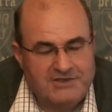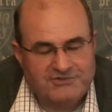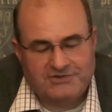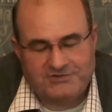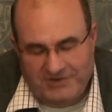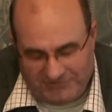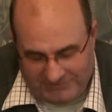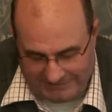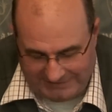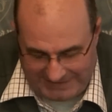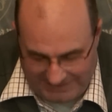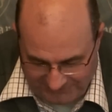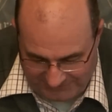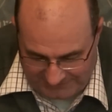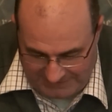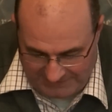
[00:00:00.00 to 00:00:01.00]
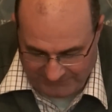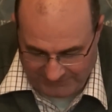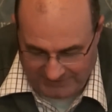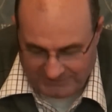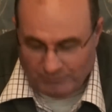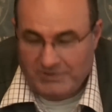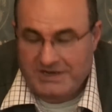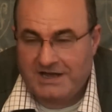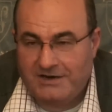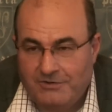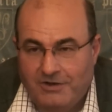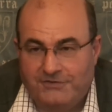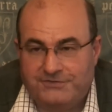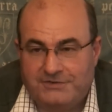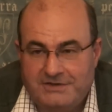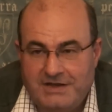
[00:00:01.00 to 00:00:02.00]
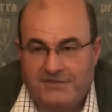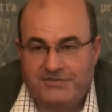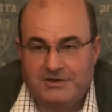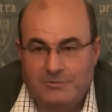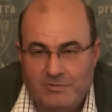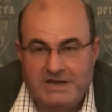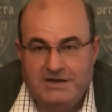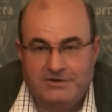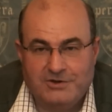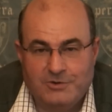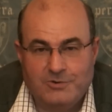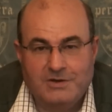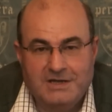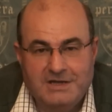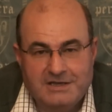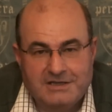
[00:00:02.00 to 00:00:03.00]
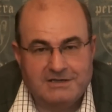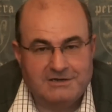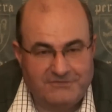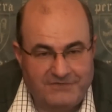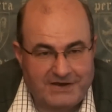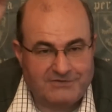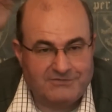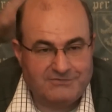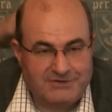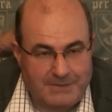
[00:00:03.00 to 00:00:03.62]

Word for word: Statistically insignificant. We are not. Nothing we do can affect